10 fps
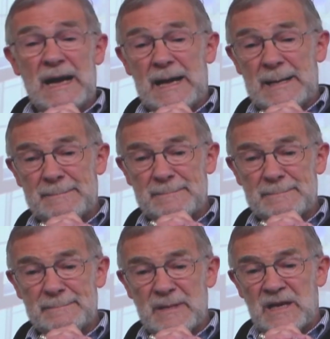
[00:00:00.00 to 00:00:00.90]
Um,
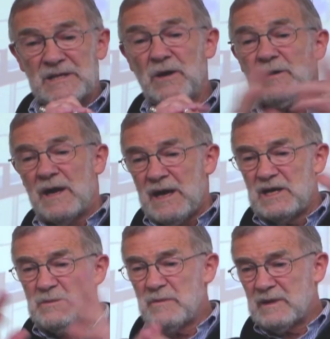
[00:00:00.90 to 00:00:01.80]
so
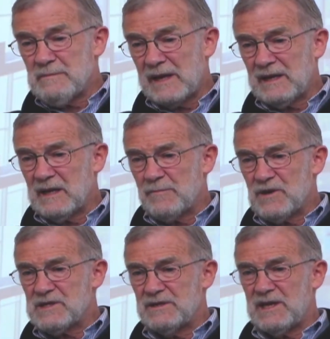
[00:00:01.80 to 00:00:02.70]
he's making a
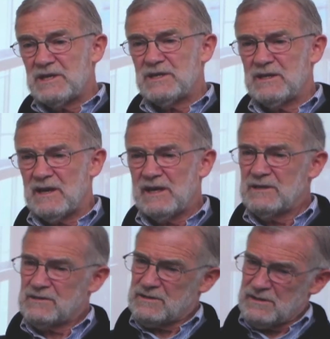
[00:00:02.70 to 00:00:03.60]
presentation there.
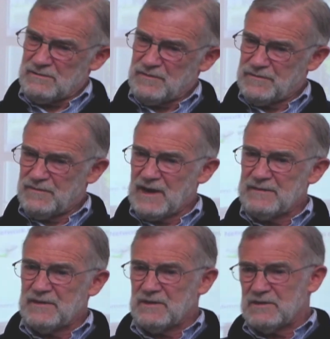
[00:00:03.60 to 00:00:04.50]
He's the
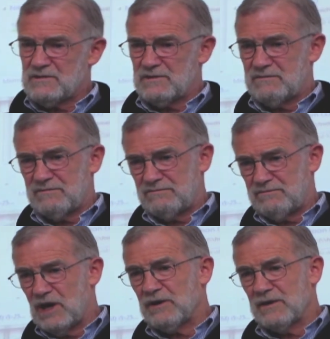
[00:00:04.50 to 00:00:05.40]
five years
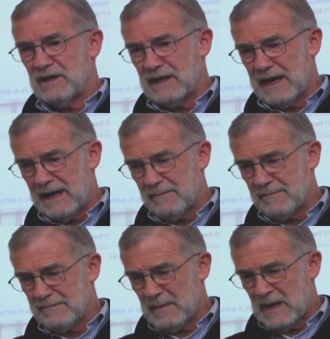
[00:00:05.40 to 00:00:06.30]
younger than I am.
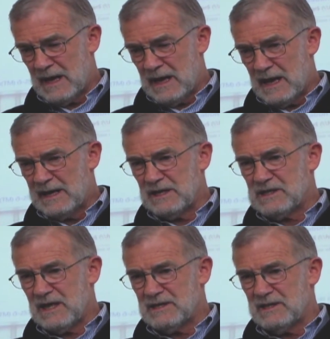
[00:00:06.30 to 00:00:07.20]
And he
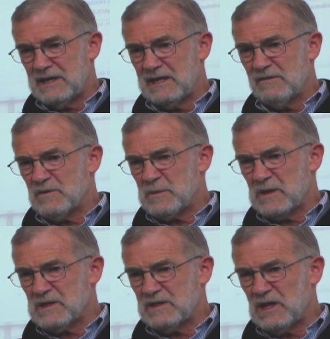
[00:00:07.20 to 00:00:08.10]
says at the end of his
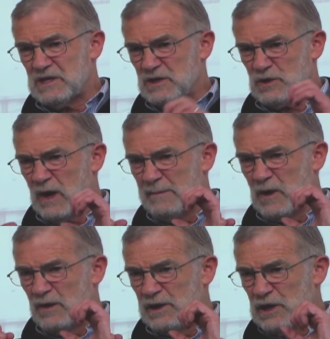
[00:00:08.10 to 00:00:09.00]
presentation, so I'm
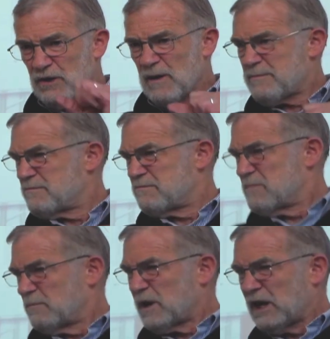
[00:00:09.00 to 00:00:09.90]
going to Europe.
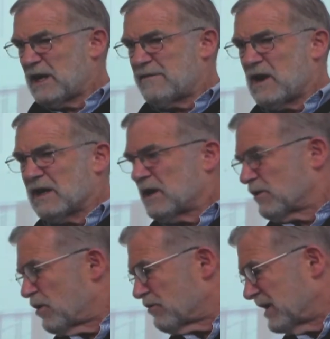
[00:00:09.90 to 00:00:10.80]
When I leave here, I
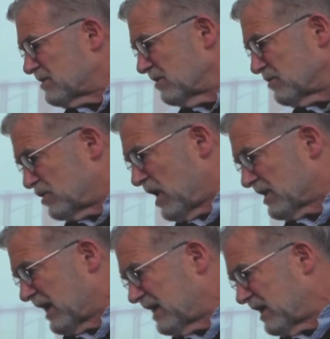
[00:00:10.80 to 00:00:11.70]
get, go right to
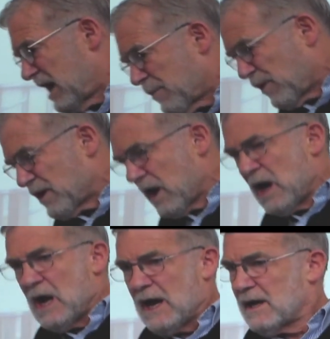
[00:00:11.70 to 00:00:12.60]
John Kennedy Airport,
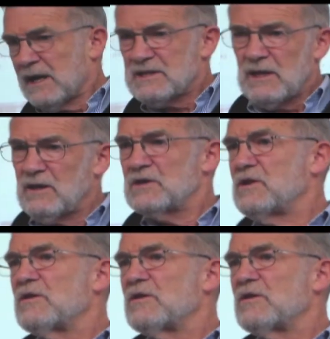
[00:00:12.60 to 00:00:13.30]
and I'm going to tell those